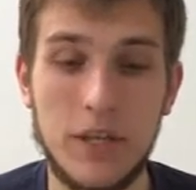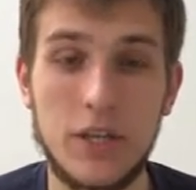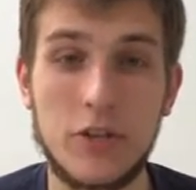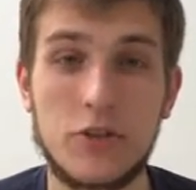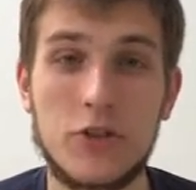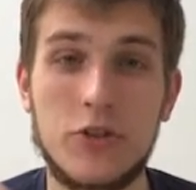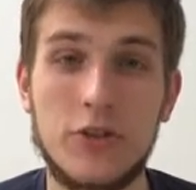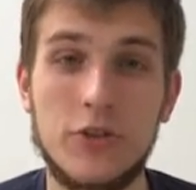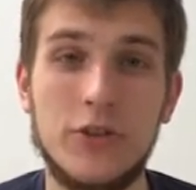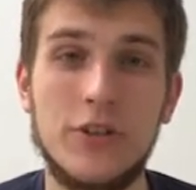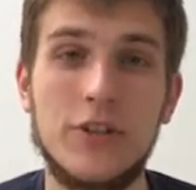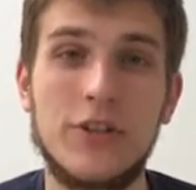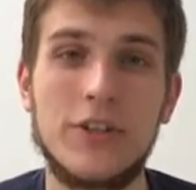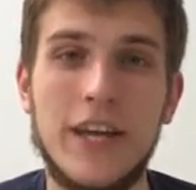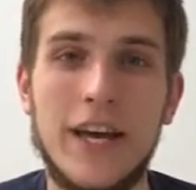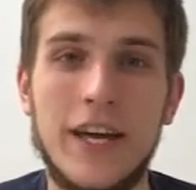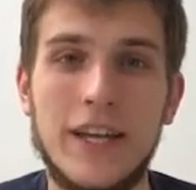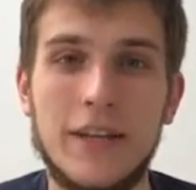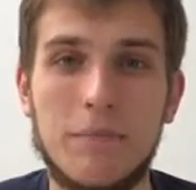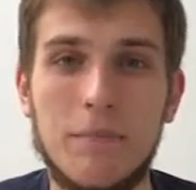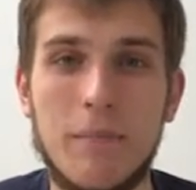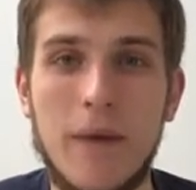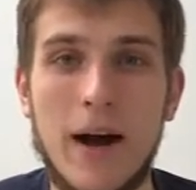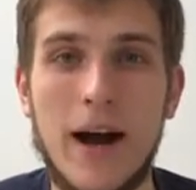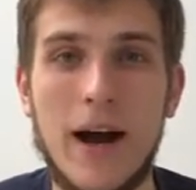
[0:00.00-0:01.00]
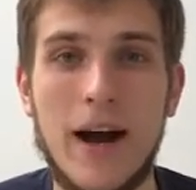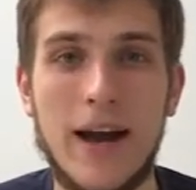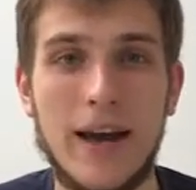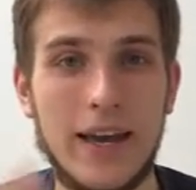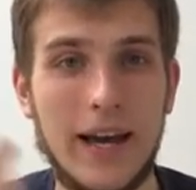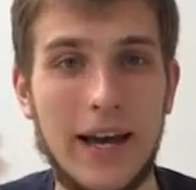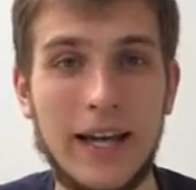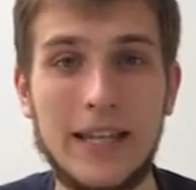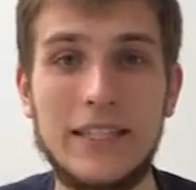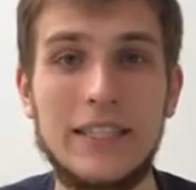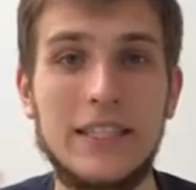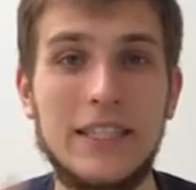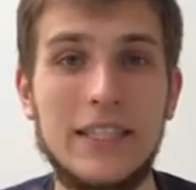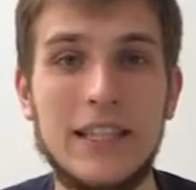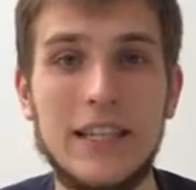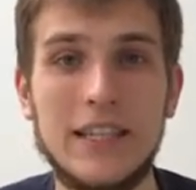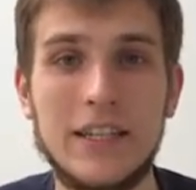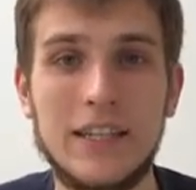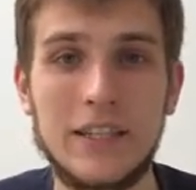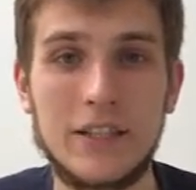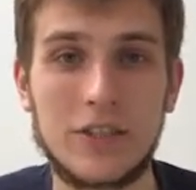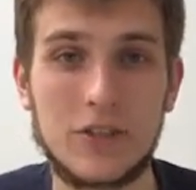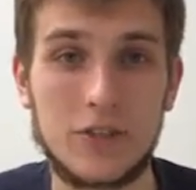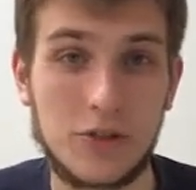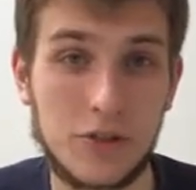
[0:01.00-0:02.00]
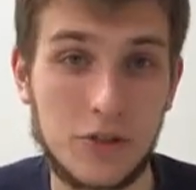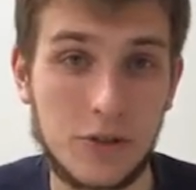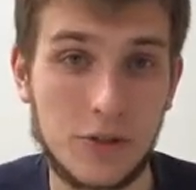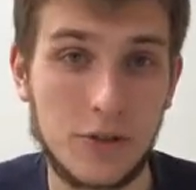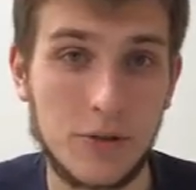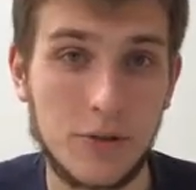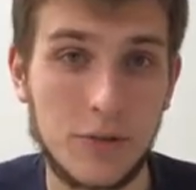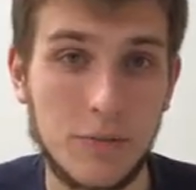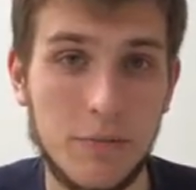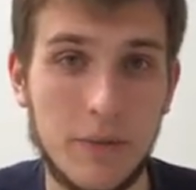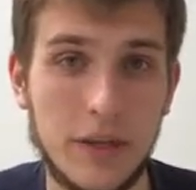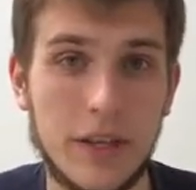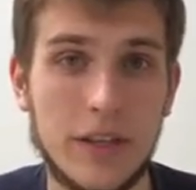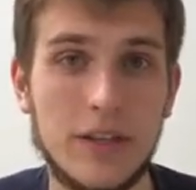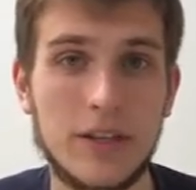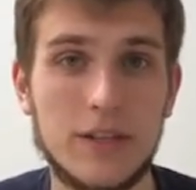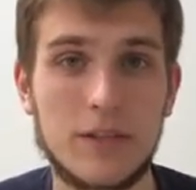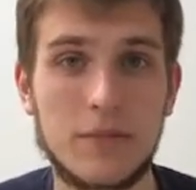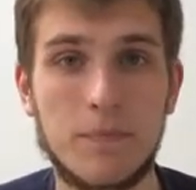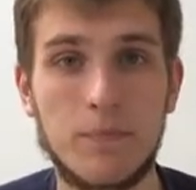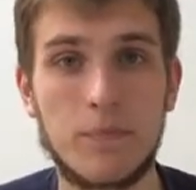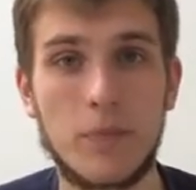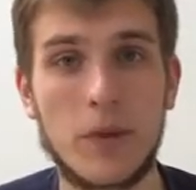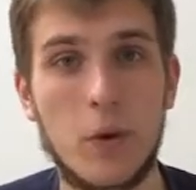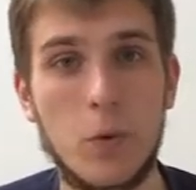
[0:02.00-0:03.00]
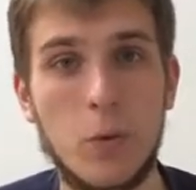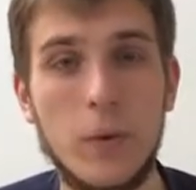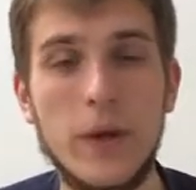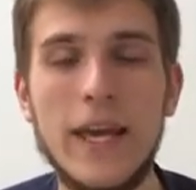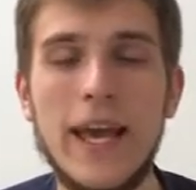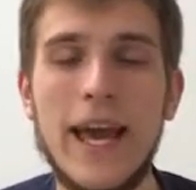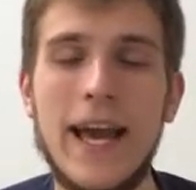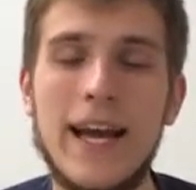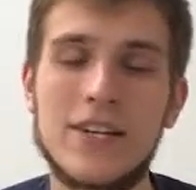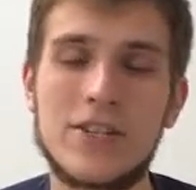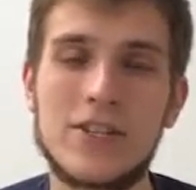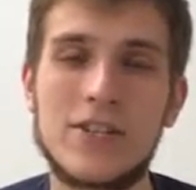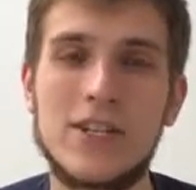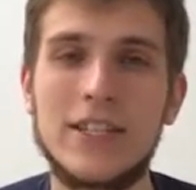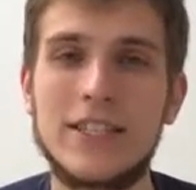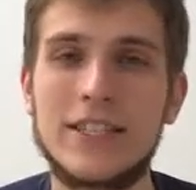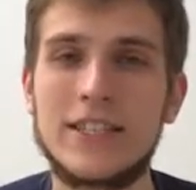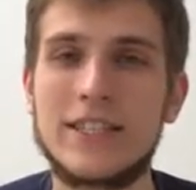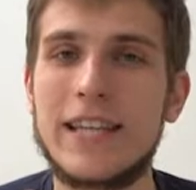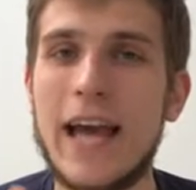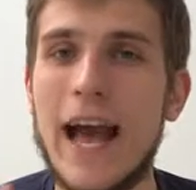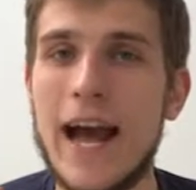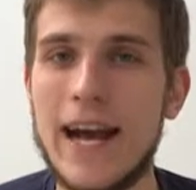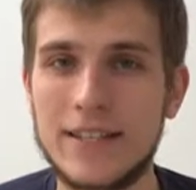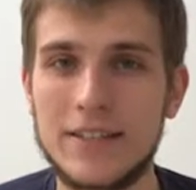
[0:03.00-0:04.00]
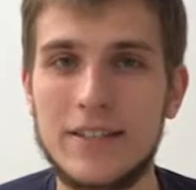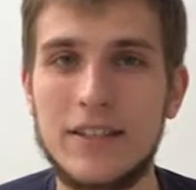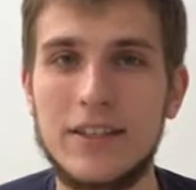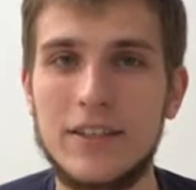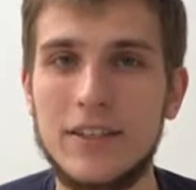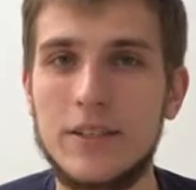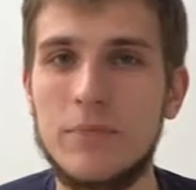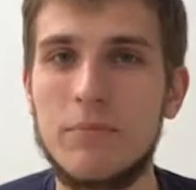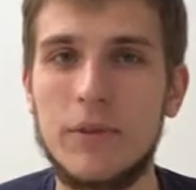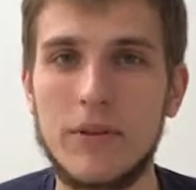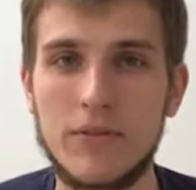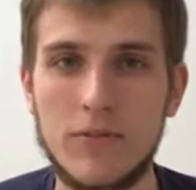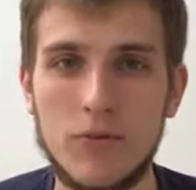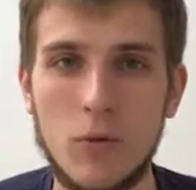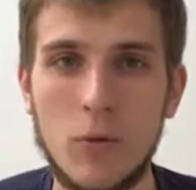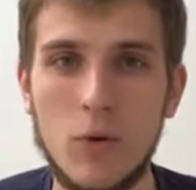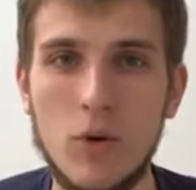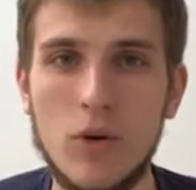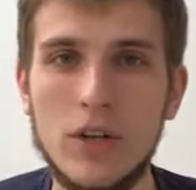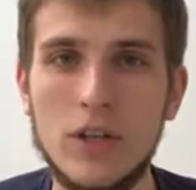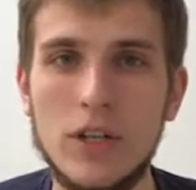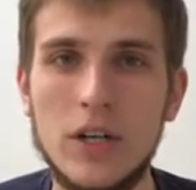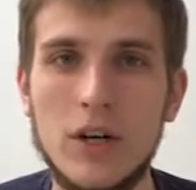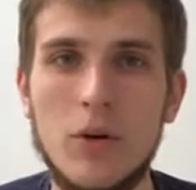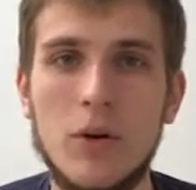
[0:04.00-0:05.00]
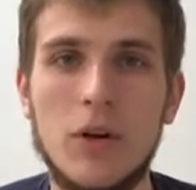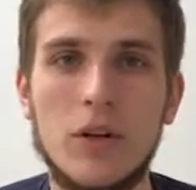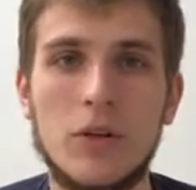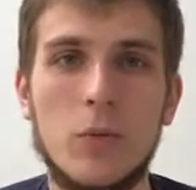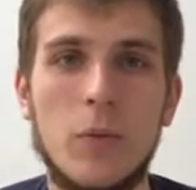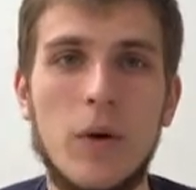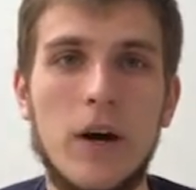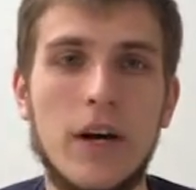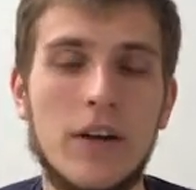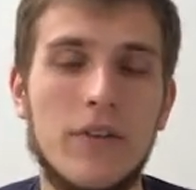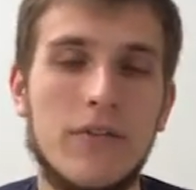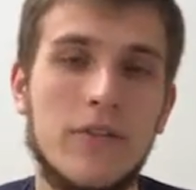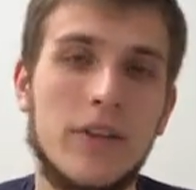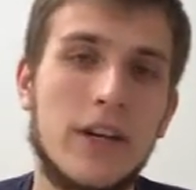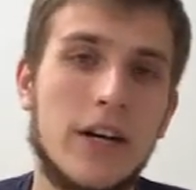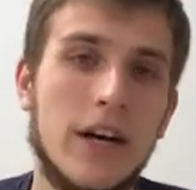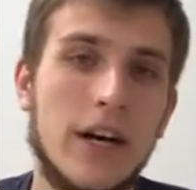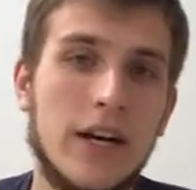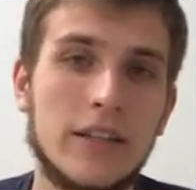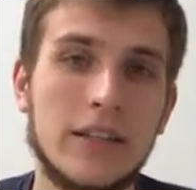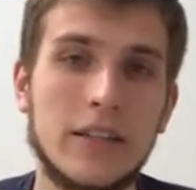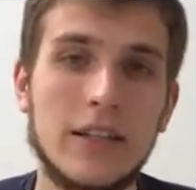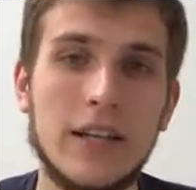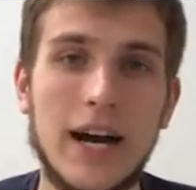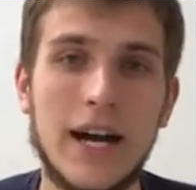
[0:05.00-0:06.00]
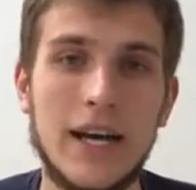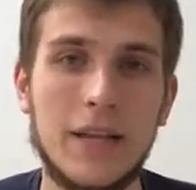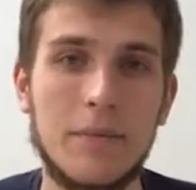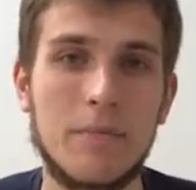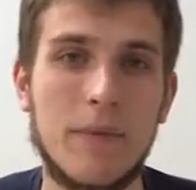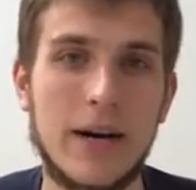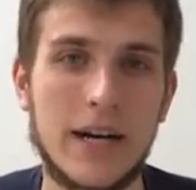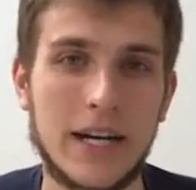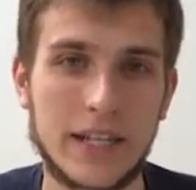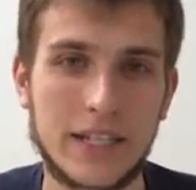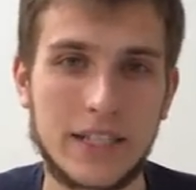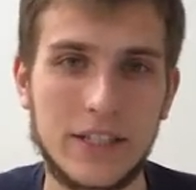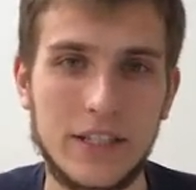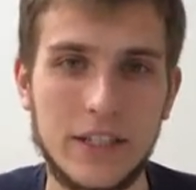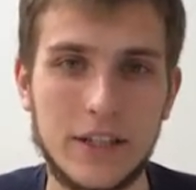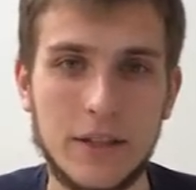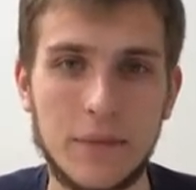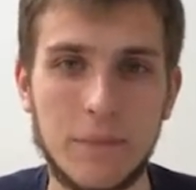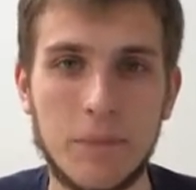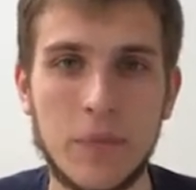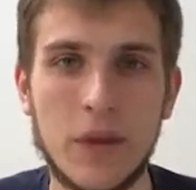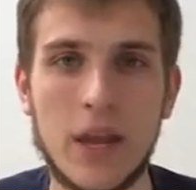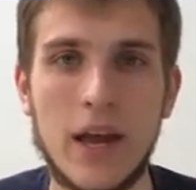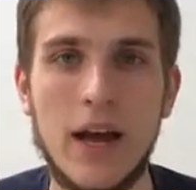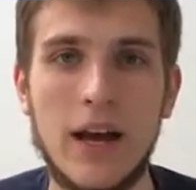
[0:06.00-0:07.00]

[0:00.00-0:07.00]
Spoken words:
be sure that my idea is true, because we actually tested it before on one of the online marketing